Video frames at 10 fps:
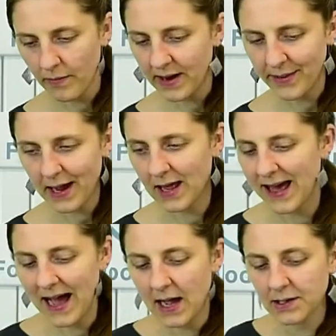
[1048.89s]
Maybe I'll
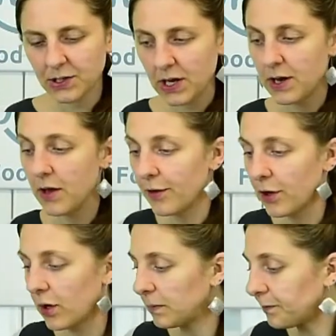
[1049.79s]
add
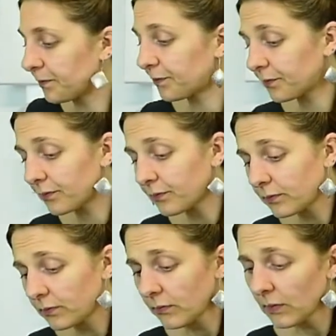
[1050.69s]
another
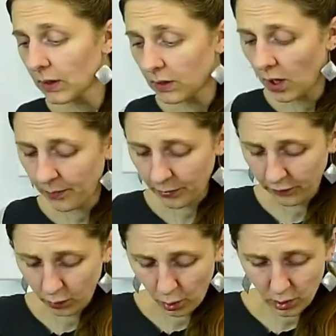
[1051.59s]
cup
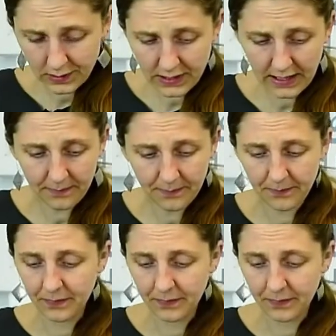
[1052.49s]
of water